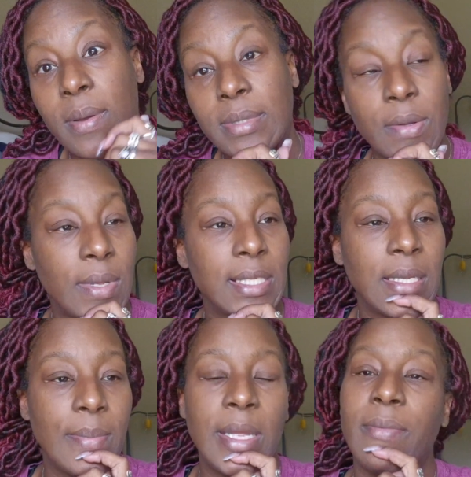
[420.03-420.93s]
was like, okay,
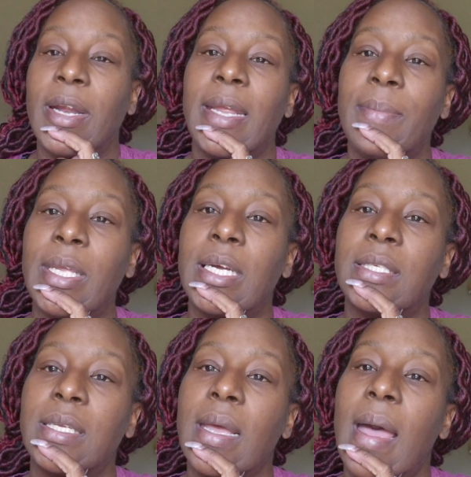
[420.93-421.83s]
something ain't right
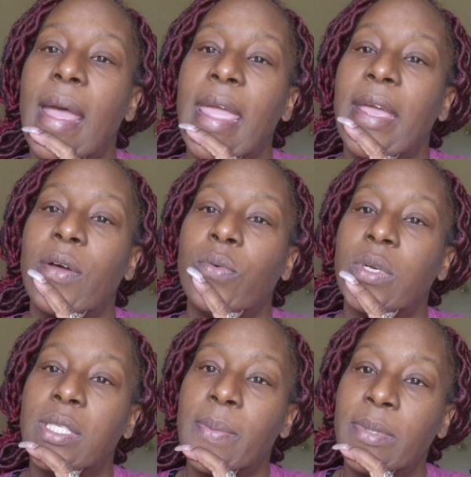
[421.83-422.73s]
because I can't hold
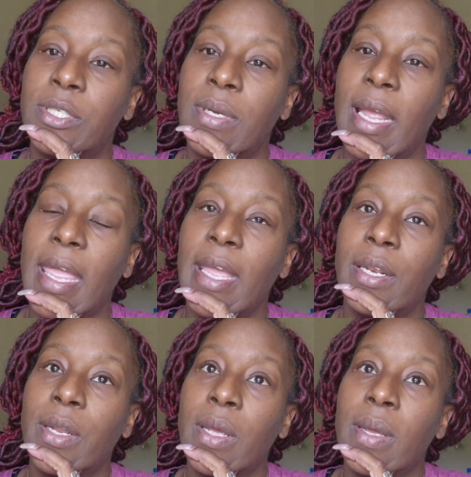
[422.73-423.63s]
a temper.
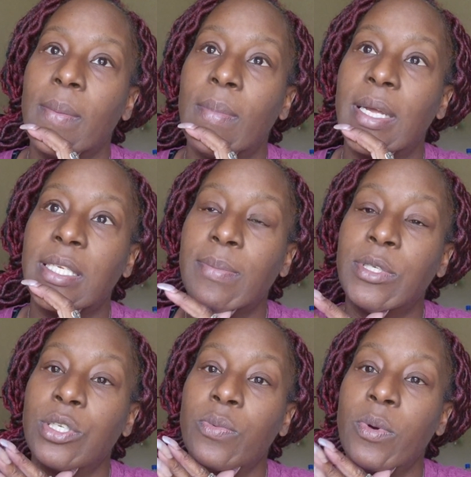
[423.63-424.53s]
My
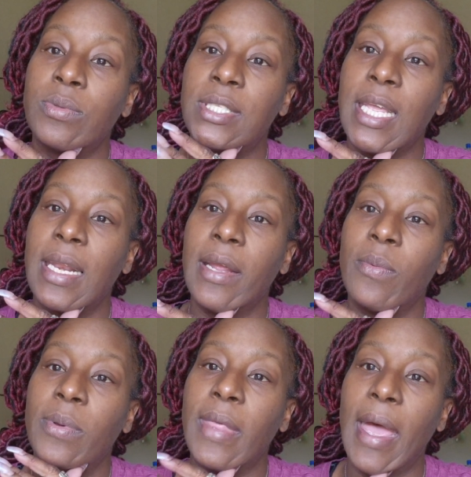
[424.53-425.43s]
temperature won't stay
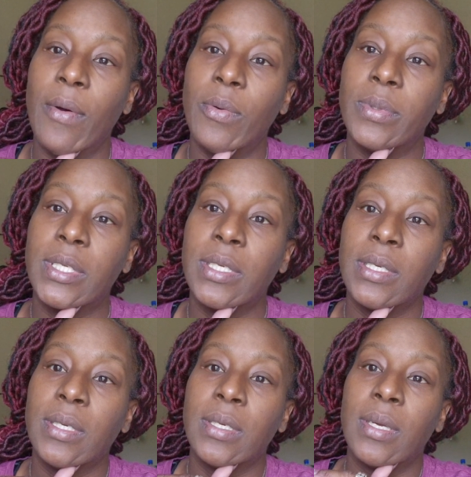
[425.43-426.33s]
down without
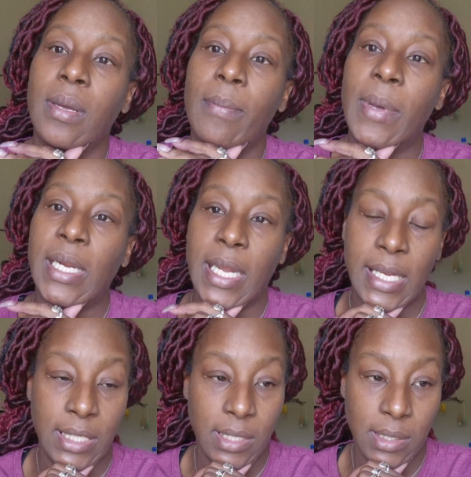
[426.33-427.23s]

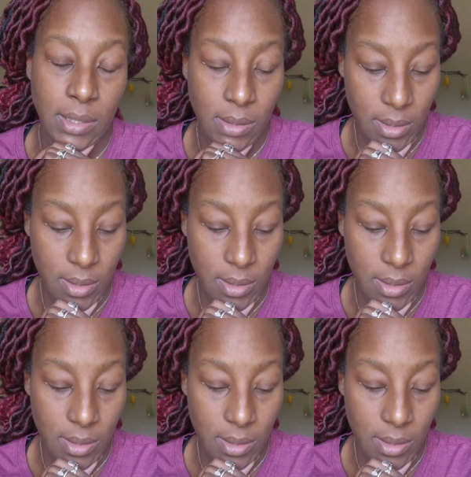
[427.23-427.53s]
medication.